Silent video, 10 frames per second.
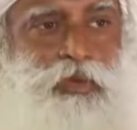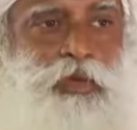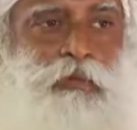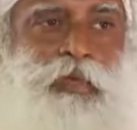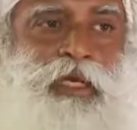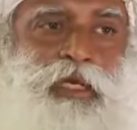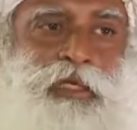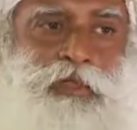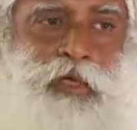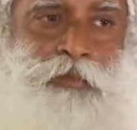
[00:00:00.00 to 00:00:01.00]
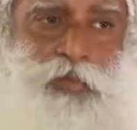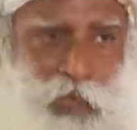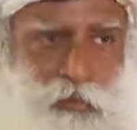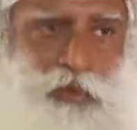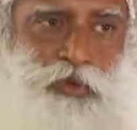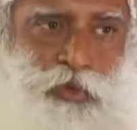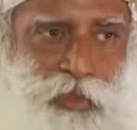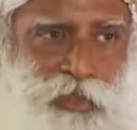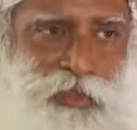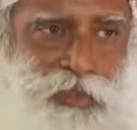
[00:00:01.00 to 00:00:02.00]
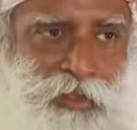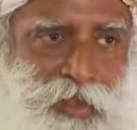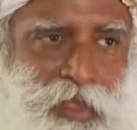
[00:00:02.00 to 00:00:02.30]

you're doing menial jobs, how you should eat.